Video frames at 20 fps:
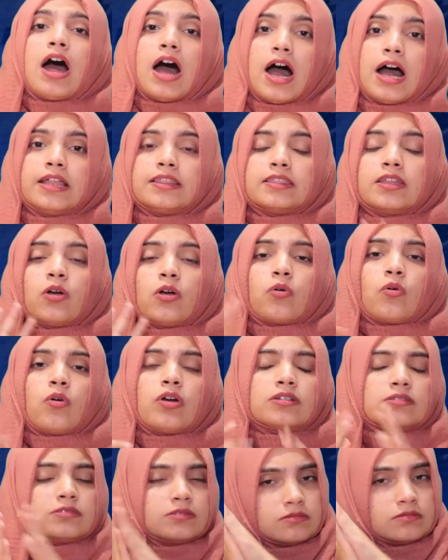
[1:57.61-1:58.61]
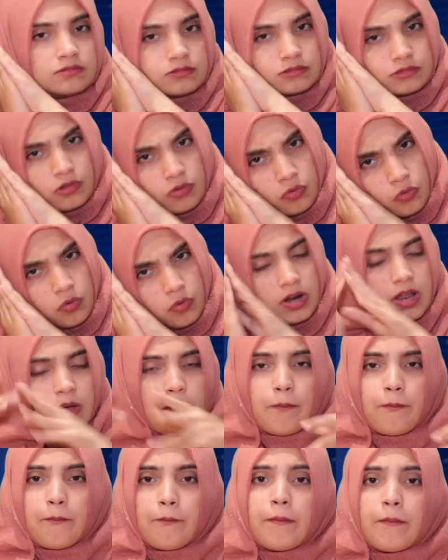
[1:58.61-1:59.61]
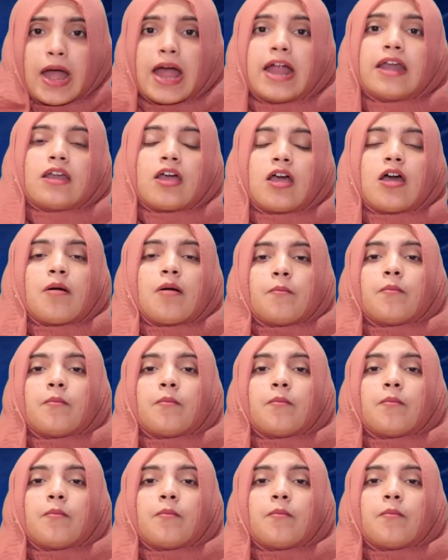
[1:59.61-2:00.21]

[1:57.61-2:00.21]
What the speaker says: as vintage Indian daybed,